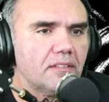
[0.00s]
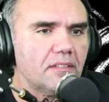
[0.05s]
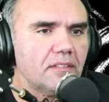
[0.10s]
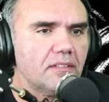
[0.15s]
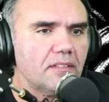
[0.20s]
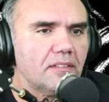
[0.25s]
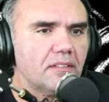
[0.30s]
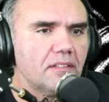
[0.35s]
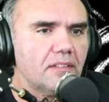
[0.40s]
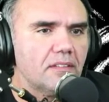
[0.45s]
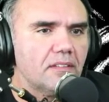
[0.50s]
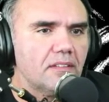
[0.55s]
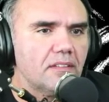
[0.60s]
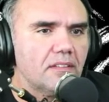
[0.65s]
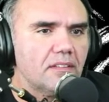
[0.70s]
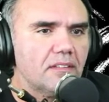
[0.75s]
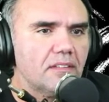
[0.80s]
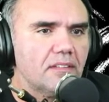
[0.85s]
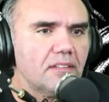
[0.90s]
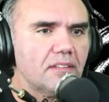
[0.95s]

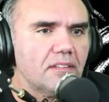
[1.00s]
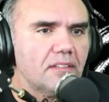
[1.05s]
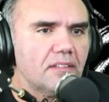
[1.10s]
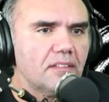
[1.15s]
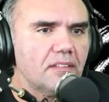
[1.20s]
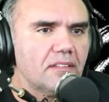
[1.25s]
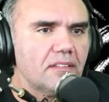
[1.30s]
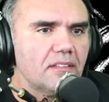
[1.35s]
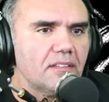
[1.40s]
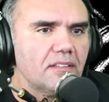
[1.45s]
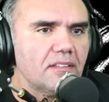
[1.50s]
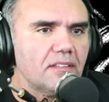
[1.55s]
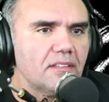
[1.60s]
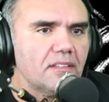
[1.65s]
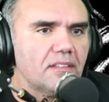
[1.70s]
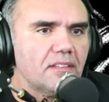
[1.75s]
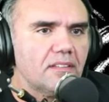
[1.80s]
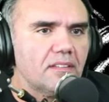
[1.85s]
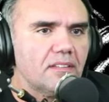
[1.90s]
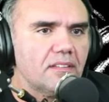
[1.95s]

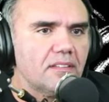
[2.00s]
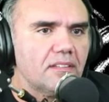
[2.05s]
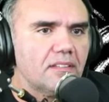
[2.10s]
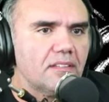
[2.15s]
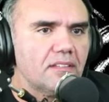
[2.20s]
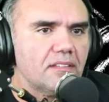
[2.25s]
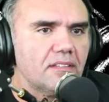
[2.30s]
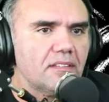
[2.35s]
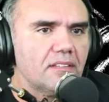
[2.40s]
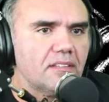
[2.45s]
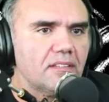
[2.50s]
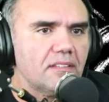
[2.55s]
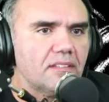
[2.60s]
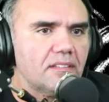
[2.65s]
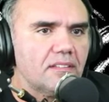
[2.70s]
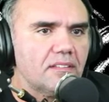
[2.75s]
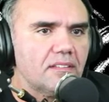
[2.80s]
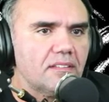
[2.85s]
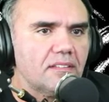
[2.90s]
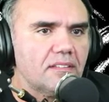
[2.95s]

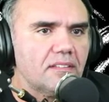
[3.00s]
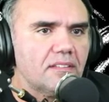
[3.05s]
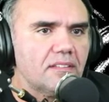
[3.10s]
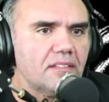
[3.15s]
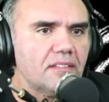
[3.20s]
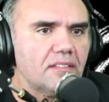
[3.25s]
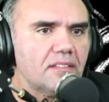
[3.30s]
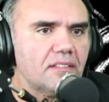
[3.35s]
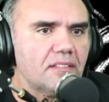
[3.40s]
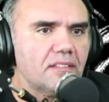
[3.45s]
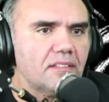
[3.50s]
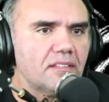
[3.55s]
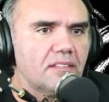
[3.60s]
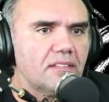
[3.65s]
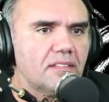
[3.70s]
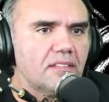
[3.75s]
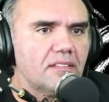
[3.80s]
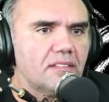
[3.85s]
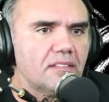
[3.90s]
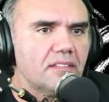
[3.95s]

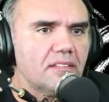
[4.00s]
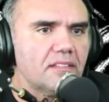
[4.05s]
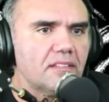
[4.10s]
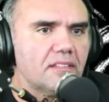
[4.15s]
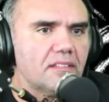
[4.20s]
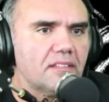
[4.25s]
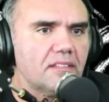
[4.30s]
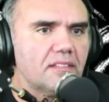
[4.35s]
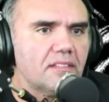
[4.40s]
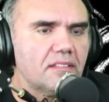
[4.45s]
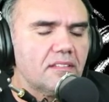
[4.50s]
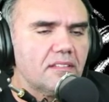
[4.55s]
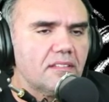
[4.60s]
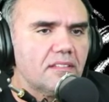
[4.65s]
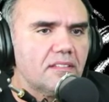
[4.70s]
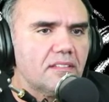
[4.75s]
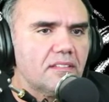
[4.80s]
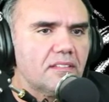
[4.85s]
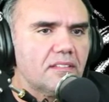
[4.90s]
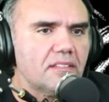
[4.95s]

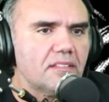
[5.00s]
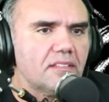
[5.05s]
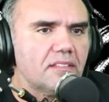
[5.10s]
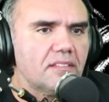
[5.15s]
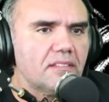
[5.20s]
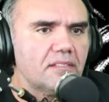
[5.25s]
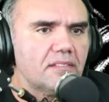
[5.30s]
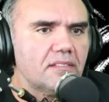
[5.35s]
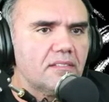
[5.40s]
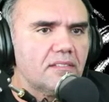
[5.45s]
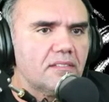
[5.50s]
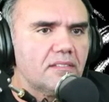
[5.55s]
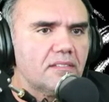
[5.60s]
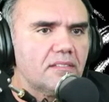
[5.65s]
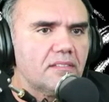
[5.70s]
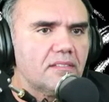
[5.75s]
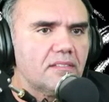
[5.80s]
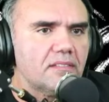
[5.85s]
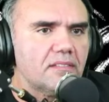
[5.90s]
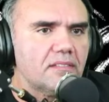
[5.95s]

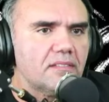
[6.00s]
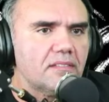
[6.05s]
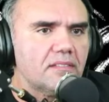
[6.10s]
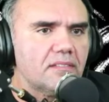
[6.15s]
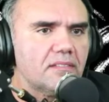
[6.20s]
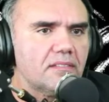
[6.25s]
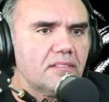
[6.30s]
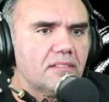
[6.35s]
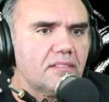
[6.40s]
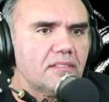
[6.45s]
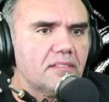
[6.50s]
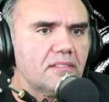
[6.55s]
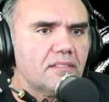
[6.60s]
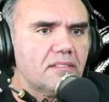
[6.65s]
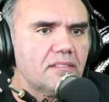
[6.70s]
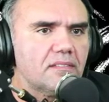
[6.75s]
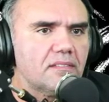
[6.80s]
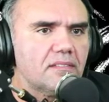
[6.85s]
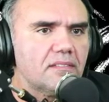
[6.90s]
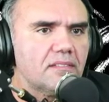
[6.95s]

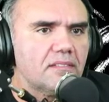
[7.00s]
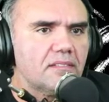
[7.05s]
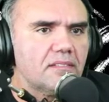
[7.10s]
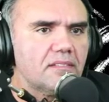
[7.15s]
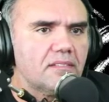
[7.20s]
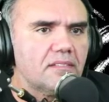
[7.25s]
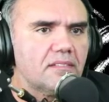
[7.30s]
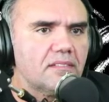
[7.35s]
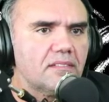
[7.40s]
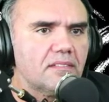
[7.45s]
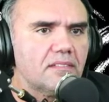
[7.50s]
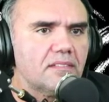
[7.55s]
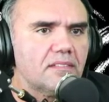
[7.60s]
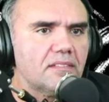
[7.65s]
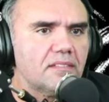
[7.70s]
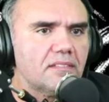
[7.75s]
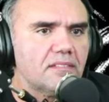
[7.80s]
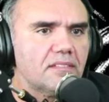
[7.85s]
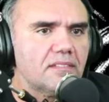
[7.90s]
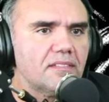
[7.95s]
The person shown says nothing.